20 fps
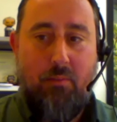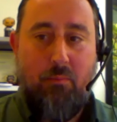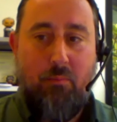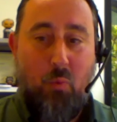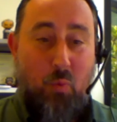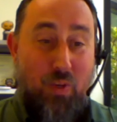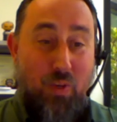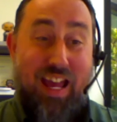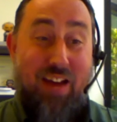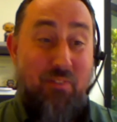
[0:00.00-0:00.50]

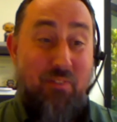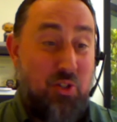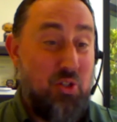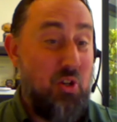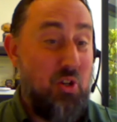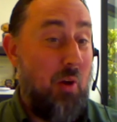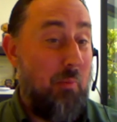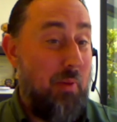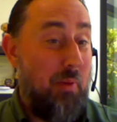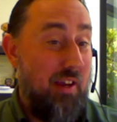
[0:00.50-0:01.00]
We have a
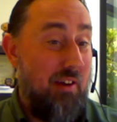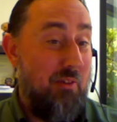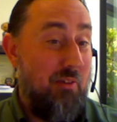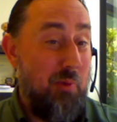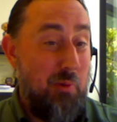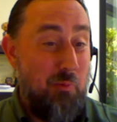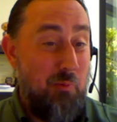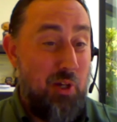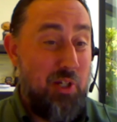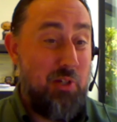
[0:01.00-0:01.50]
job here and
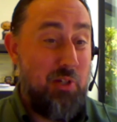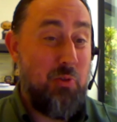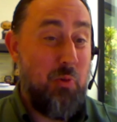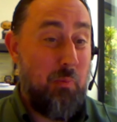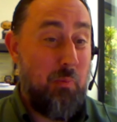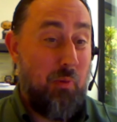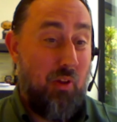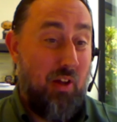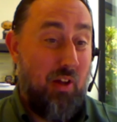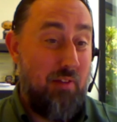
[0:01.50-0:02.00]
we want you to
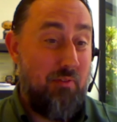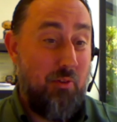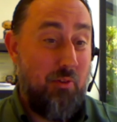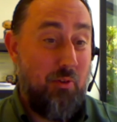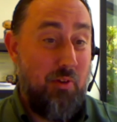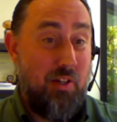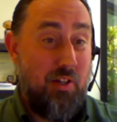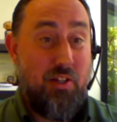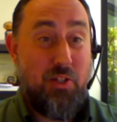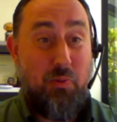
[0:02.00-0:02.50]
apply
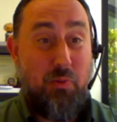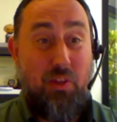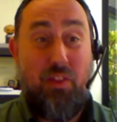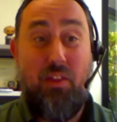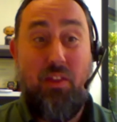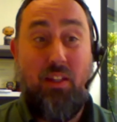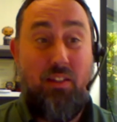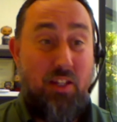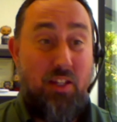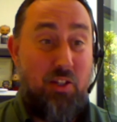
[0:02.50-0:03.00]
for it because we
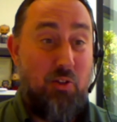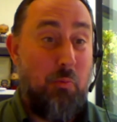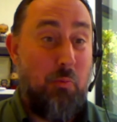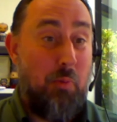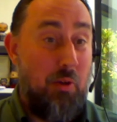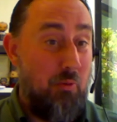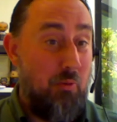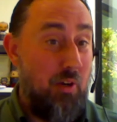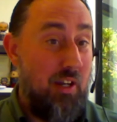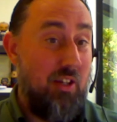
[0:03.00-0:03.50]
think that you'd
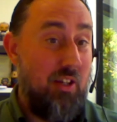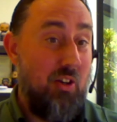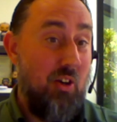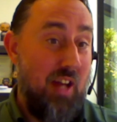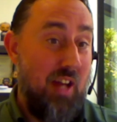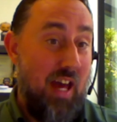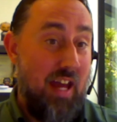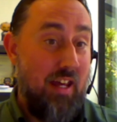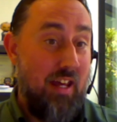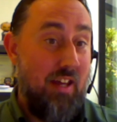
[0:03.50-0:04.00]
be really
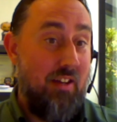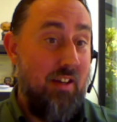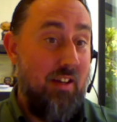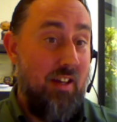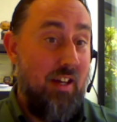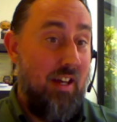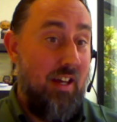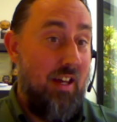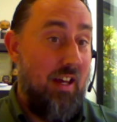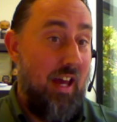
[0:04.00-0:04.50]
good at it.
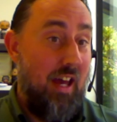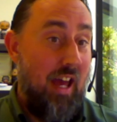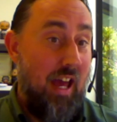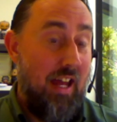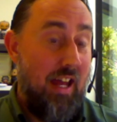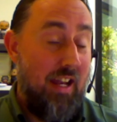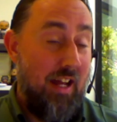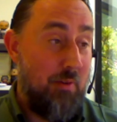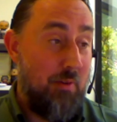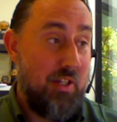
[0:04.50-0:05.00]

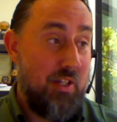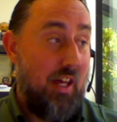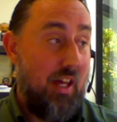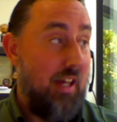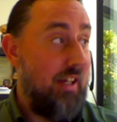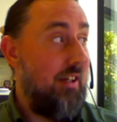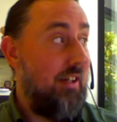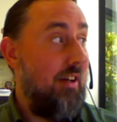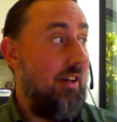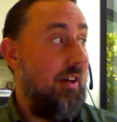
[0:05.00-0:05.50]
And I was
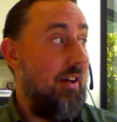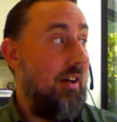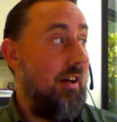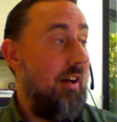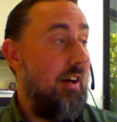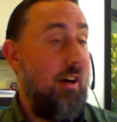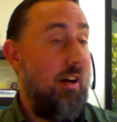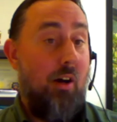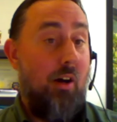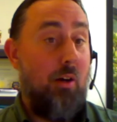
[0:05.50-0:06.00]
like,
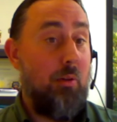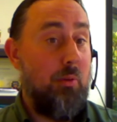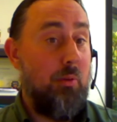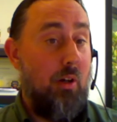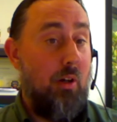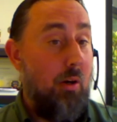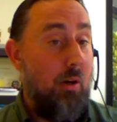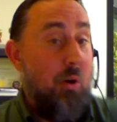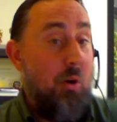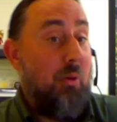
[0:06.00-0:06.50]
oh,
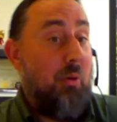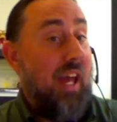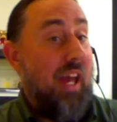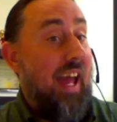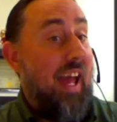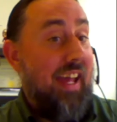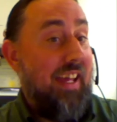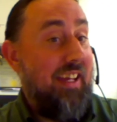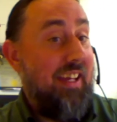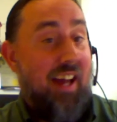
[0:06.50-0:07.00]

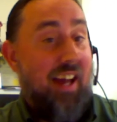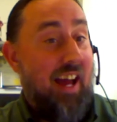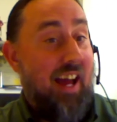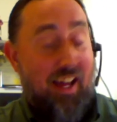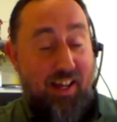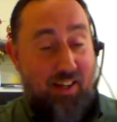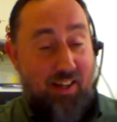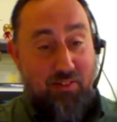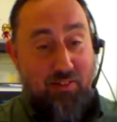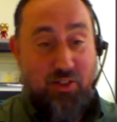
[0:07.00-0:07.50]

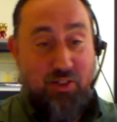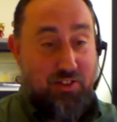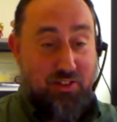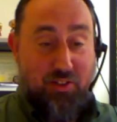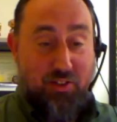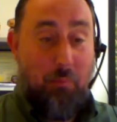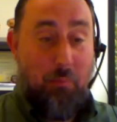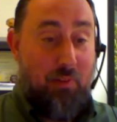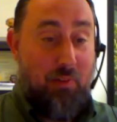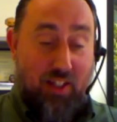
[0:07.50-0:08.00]
okay. Just
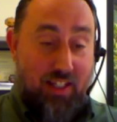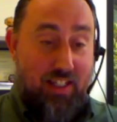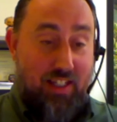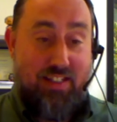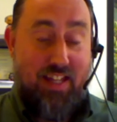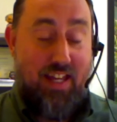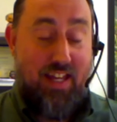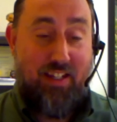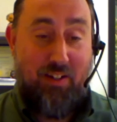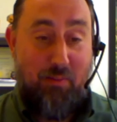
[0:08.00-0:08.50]
completely
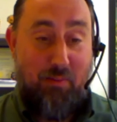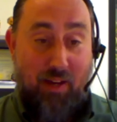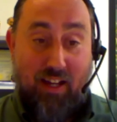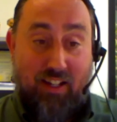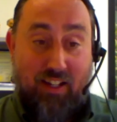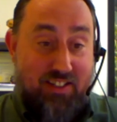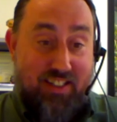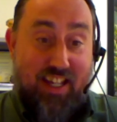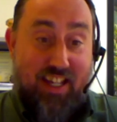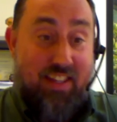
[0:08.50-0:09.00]
taken
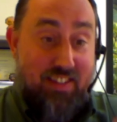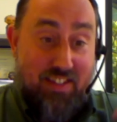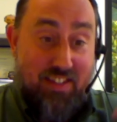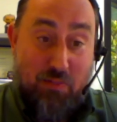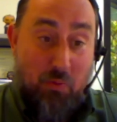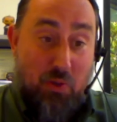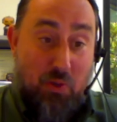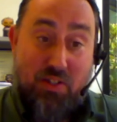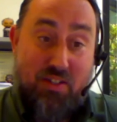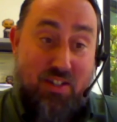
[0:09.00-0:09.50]
aback because again,
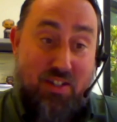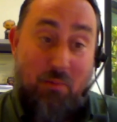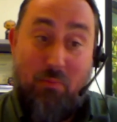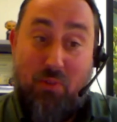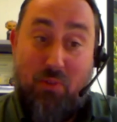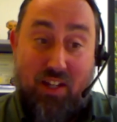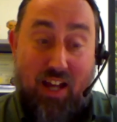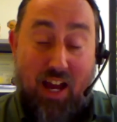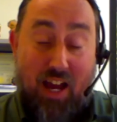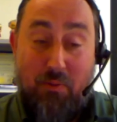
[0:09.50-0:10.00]
this wasn't
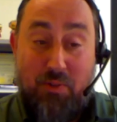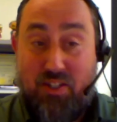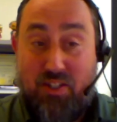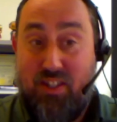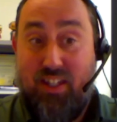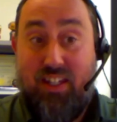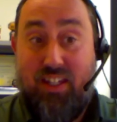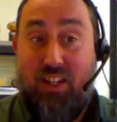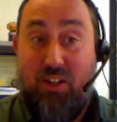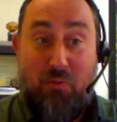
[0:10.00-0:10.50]
something I was
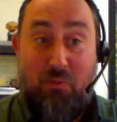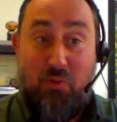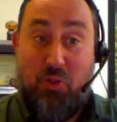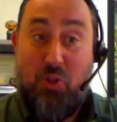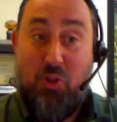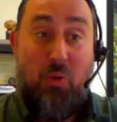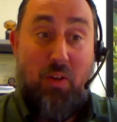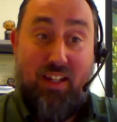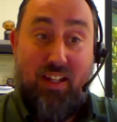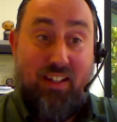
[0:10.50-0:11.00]
thinking of
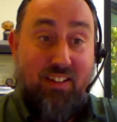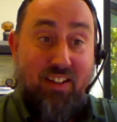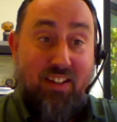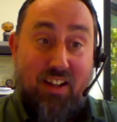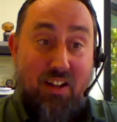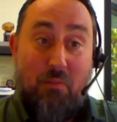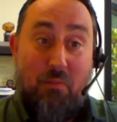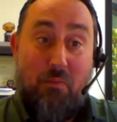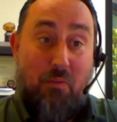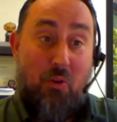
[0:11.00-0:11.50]
doing
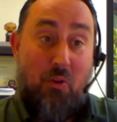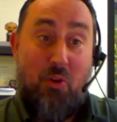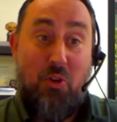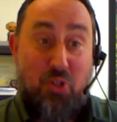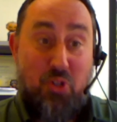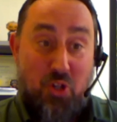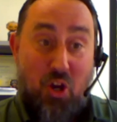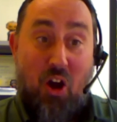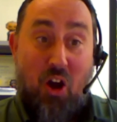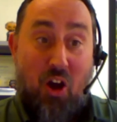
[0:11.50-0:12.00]
for a
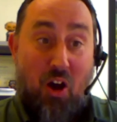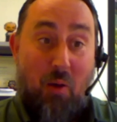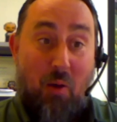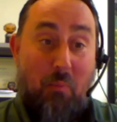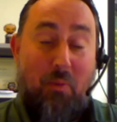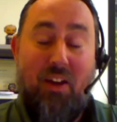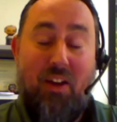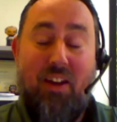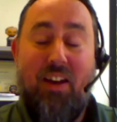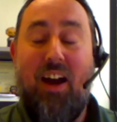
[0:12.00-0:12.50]

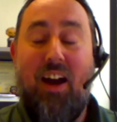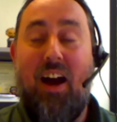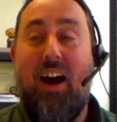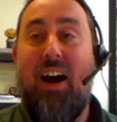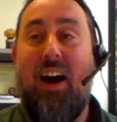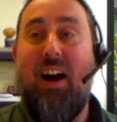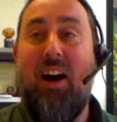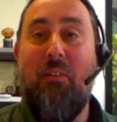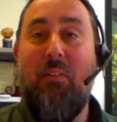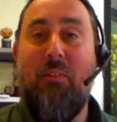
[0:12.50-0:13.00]
job.
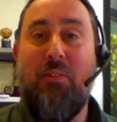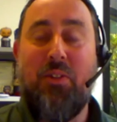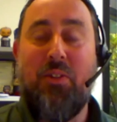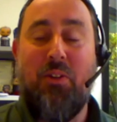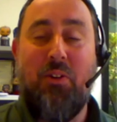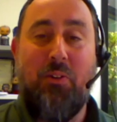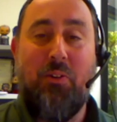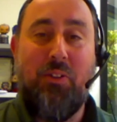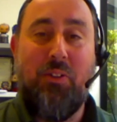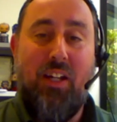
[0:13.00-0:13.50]

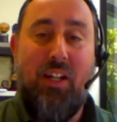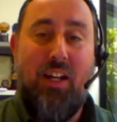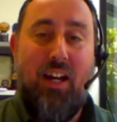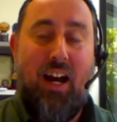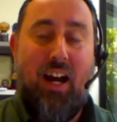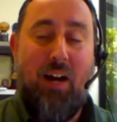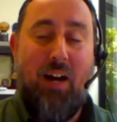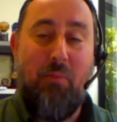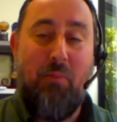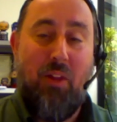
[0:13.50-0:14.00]
So
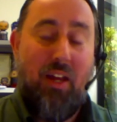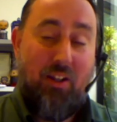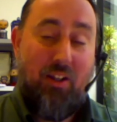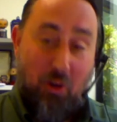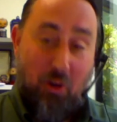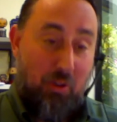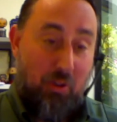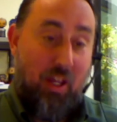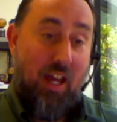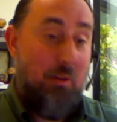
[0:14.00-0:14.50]
I'm like,
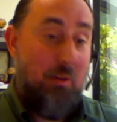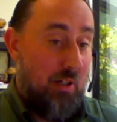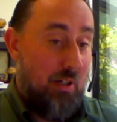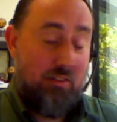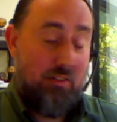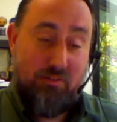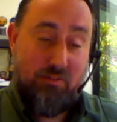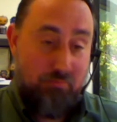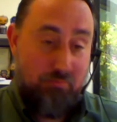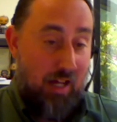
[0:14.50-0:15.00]
okay,
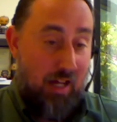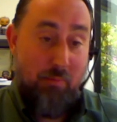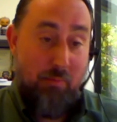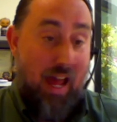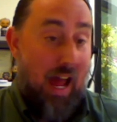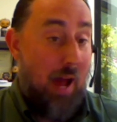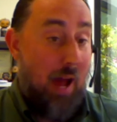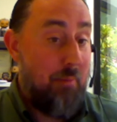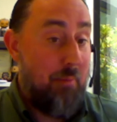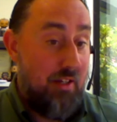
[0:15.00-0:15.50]
well, I'm
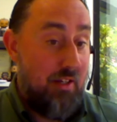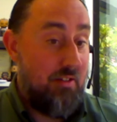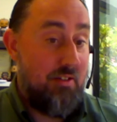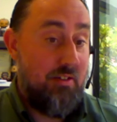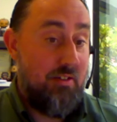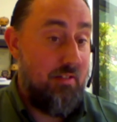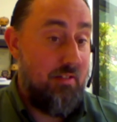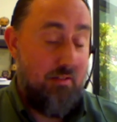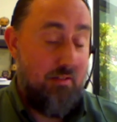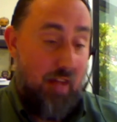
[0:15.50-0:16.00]
happy
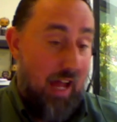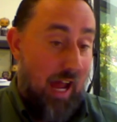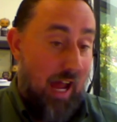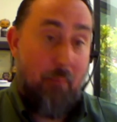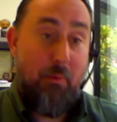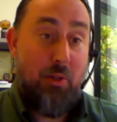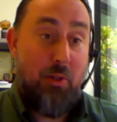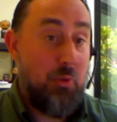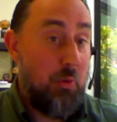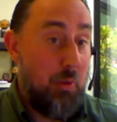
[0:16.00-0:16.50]

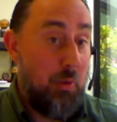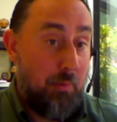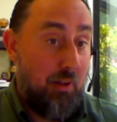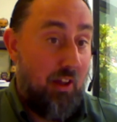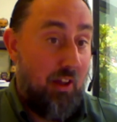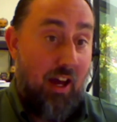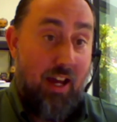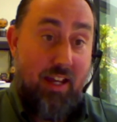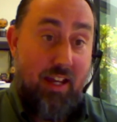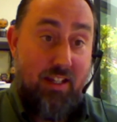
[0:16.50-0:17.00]
to
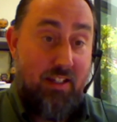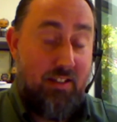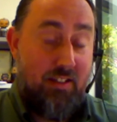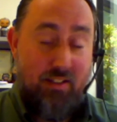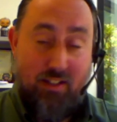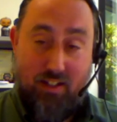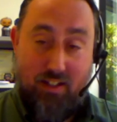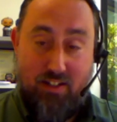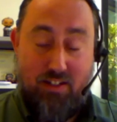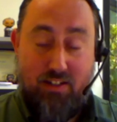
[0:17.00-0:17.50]
apply.
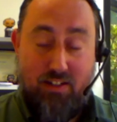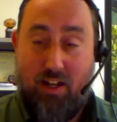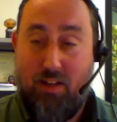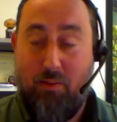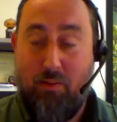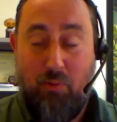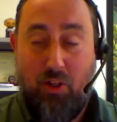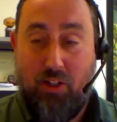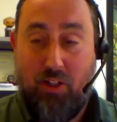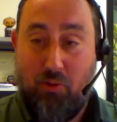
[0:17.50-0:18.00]
And
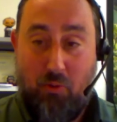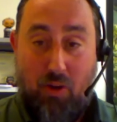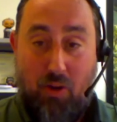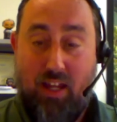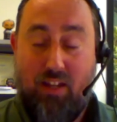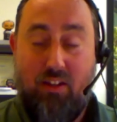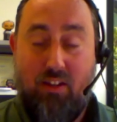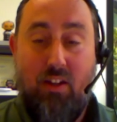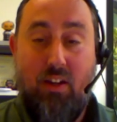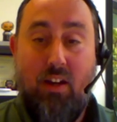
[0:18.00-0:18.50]
I'm like,
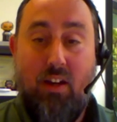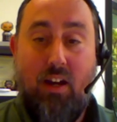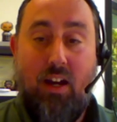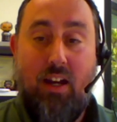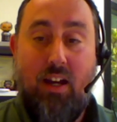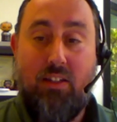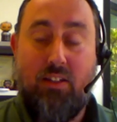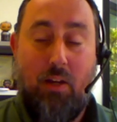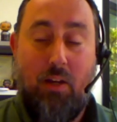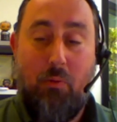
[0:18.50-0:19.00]
great.
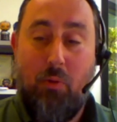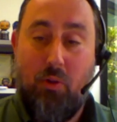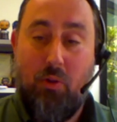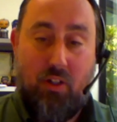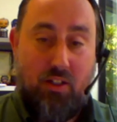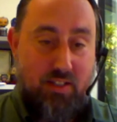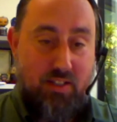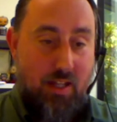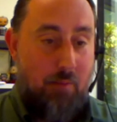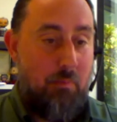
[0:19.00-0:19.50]
He's like, well,
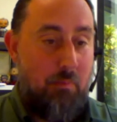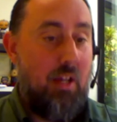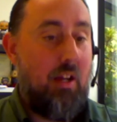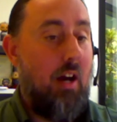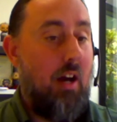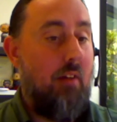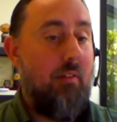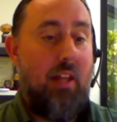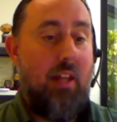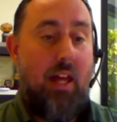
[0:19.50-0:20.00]
send me a
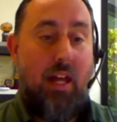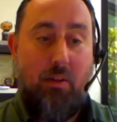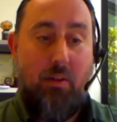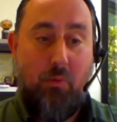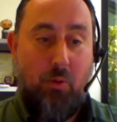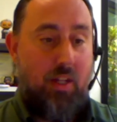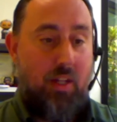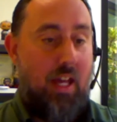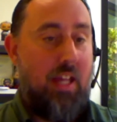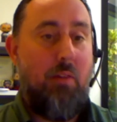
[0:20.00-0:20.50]
cover letter.
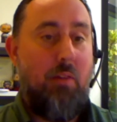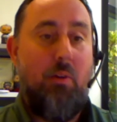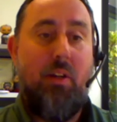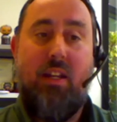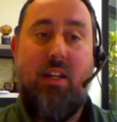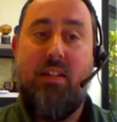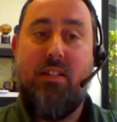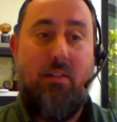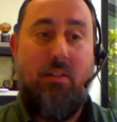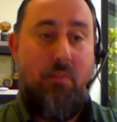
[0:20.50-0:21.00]
We'll get you an
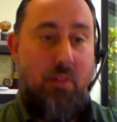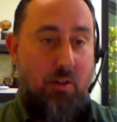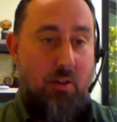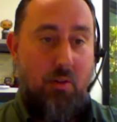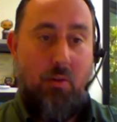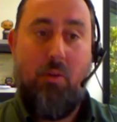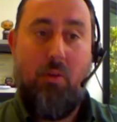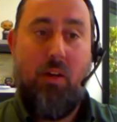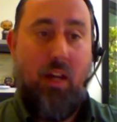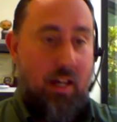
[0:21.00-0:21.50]

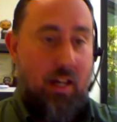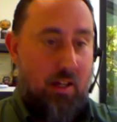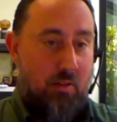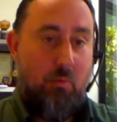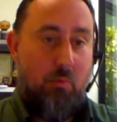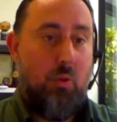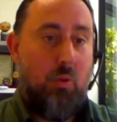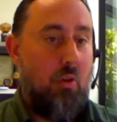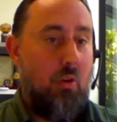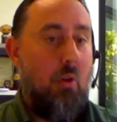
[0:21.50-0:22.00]
interview,
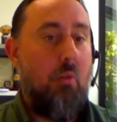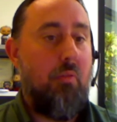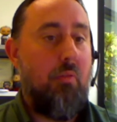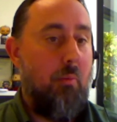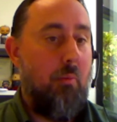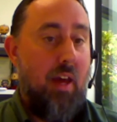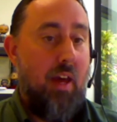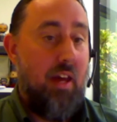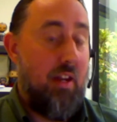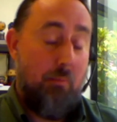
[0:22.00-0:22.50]
and we'll go
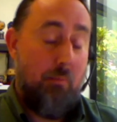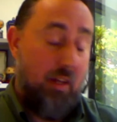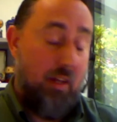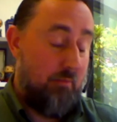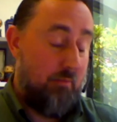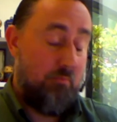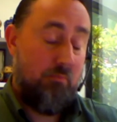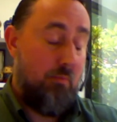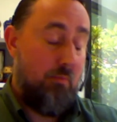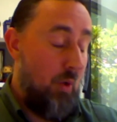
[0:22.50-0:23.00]
from there. And I'm
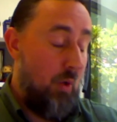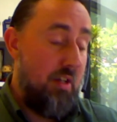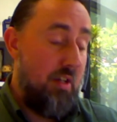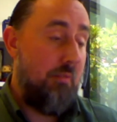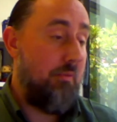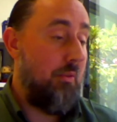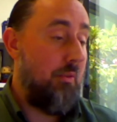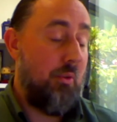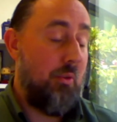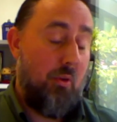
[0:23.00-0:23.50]
like,
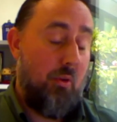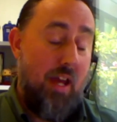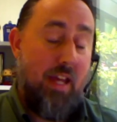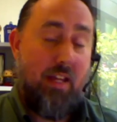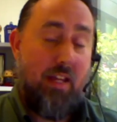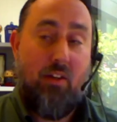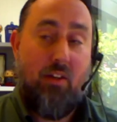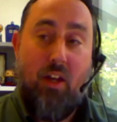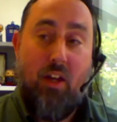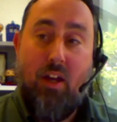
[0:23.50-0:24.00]
wonderful, great.